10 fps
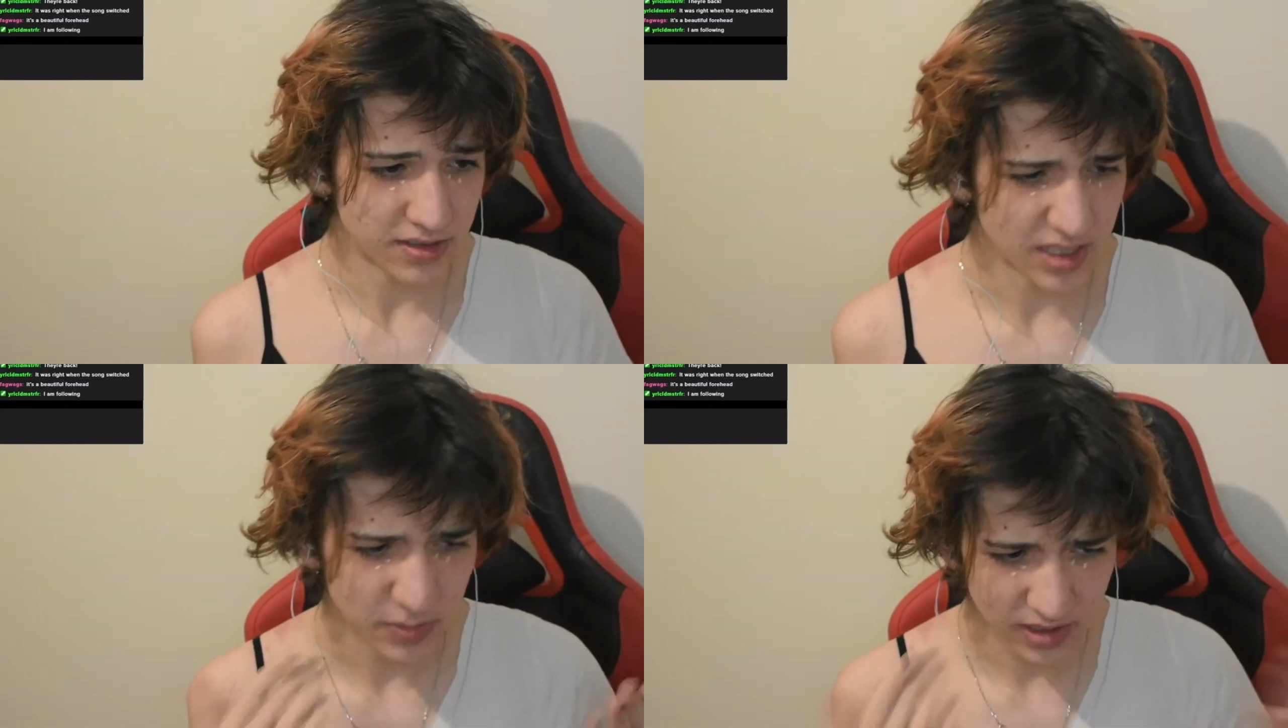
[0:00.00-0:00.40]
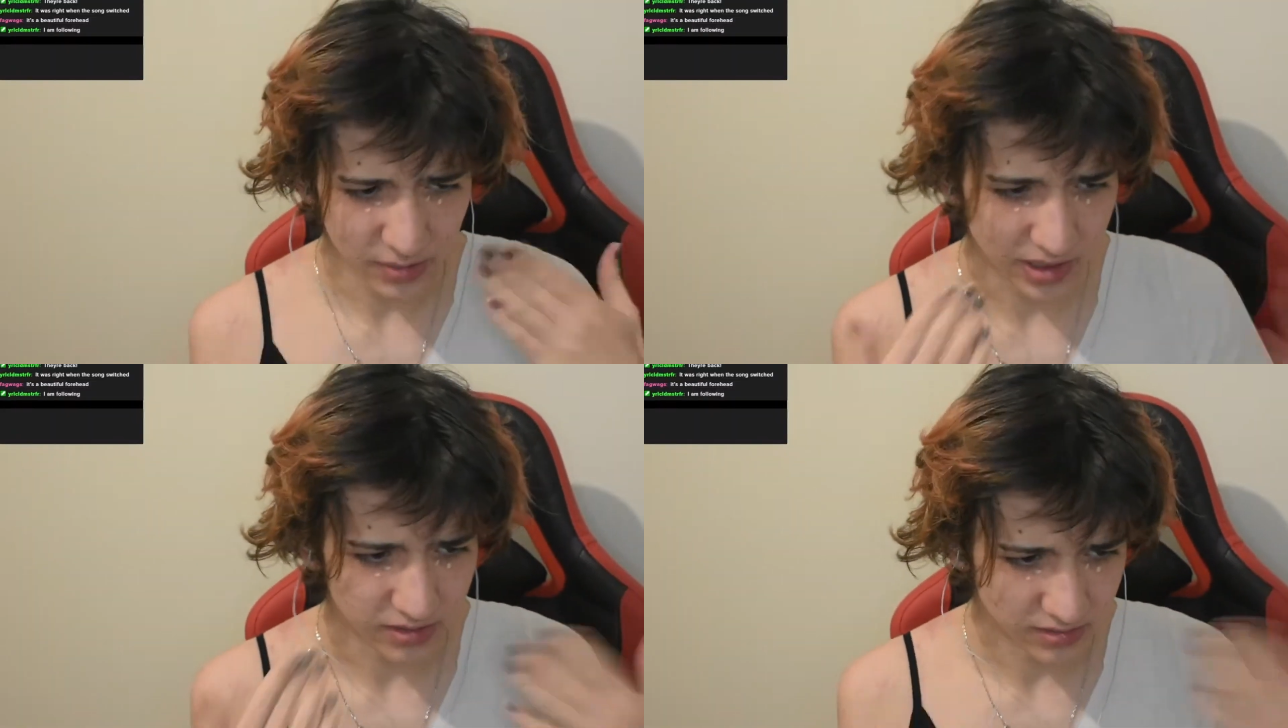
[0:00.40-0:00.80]
It's been
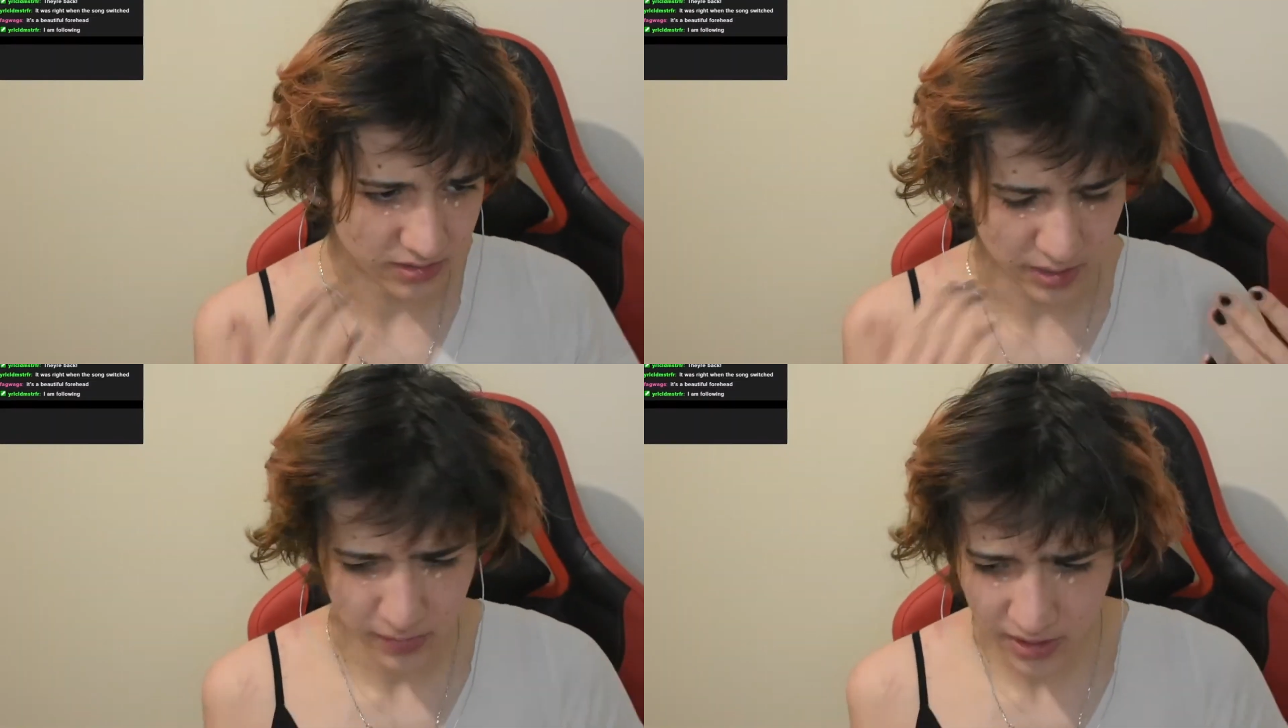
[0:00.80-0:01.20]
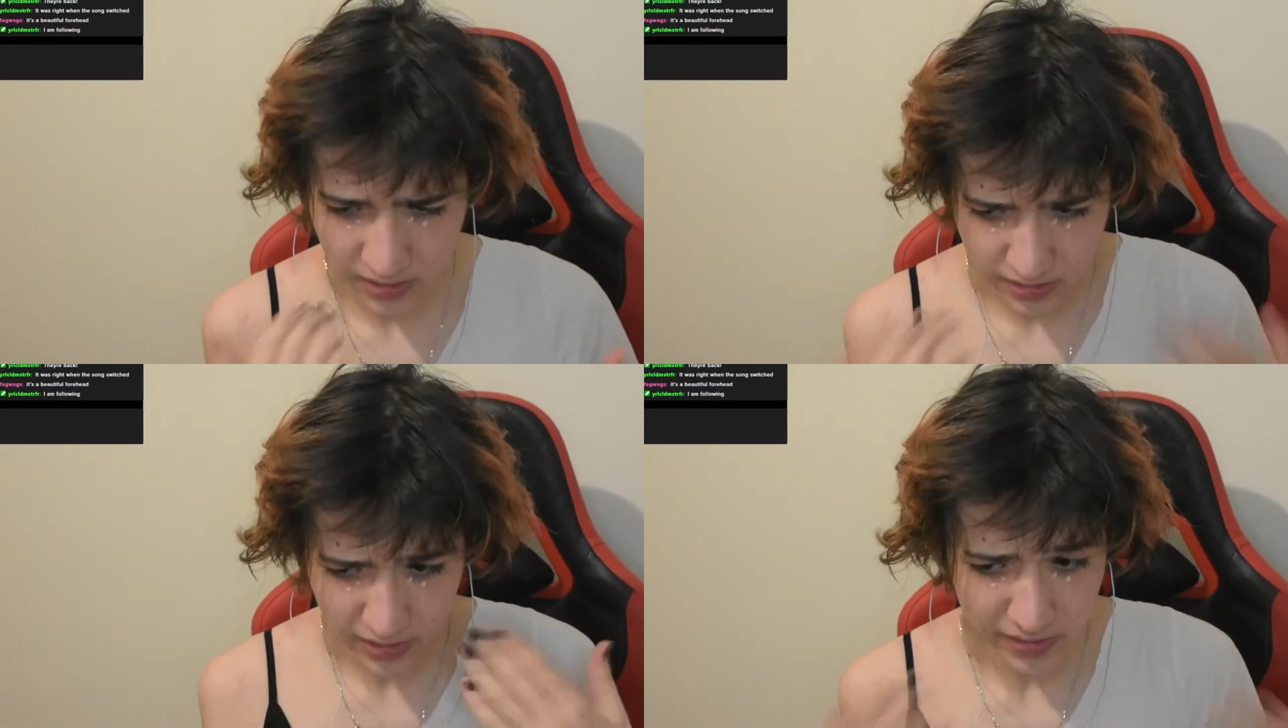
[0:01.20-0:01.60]
around a
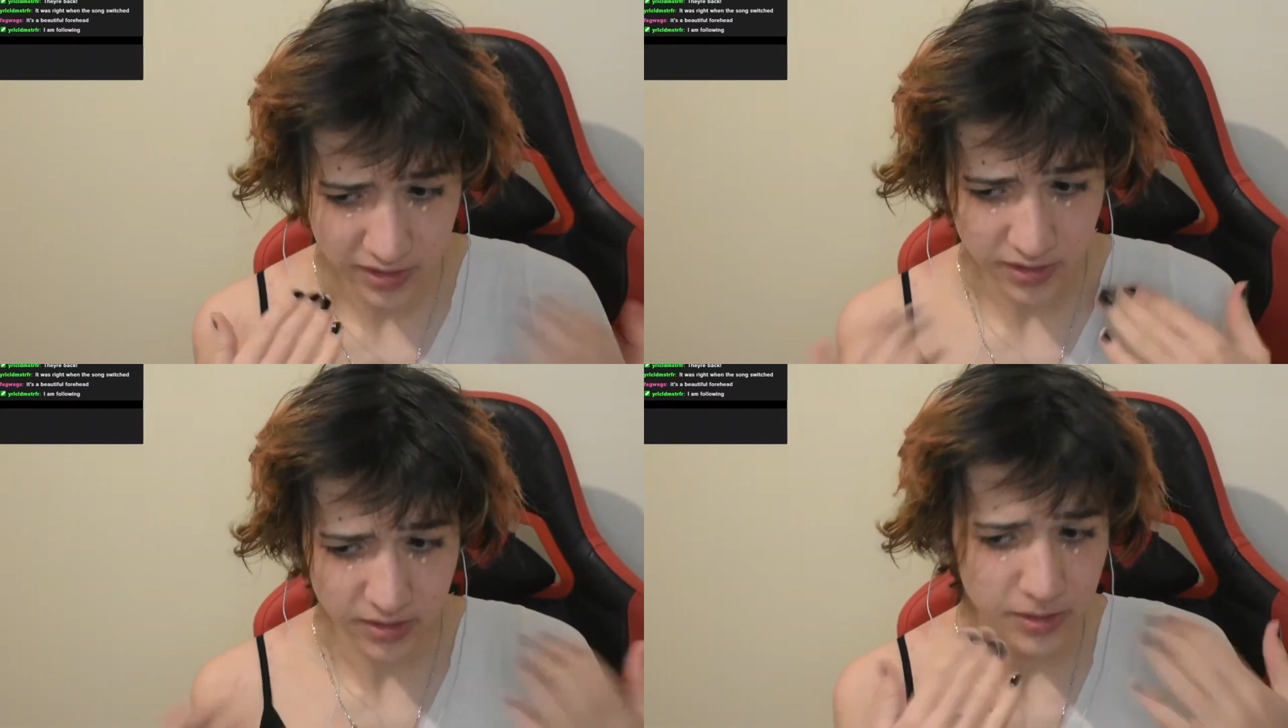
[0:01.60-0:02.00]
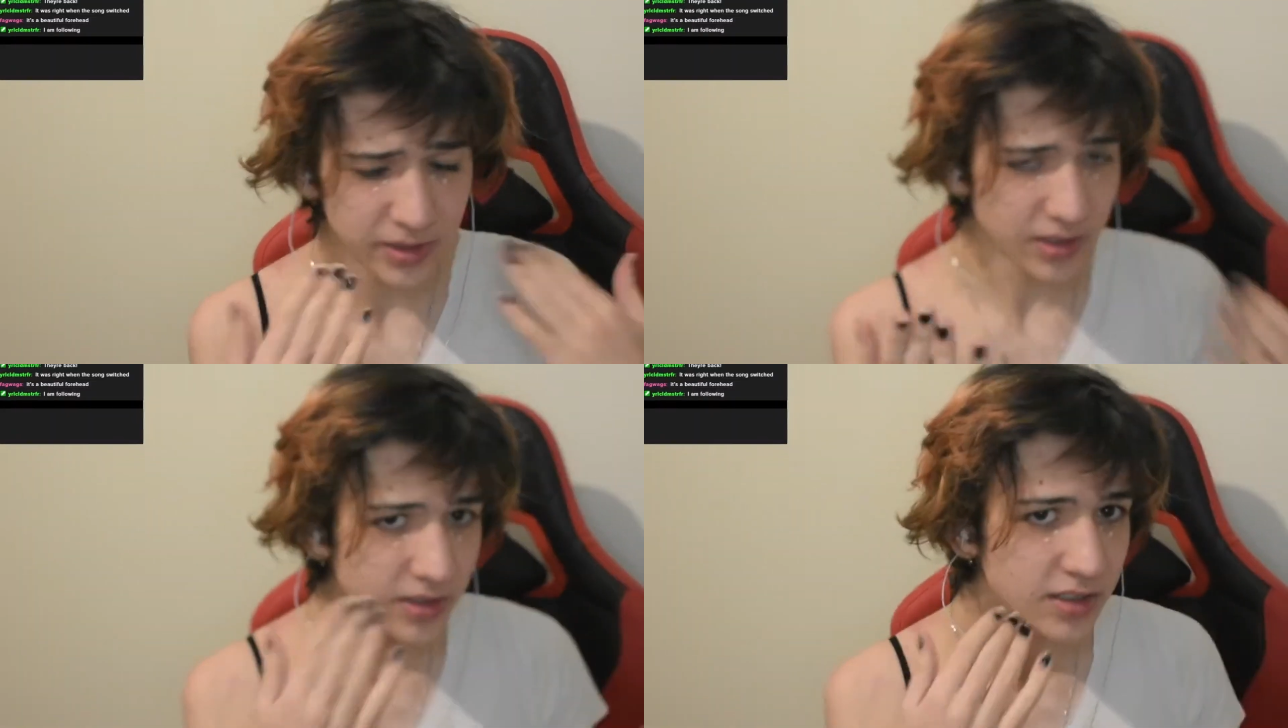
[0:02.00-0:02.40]
minute, I think, already.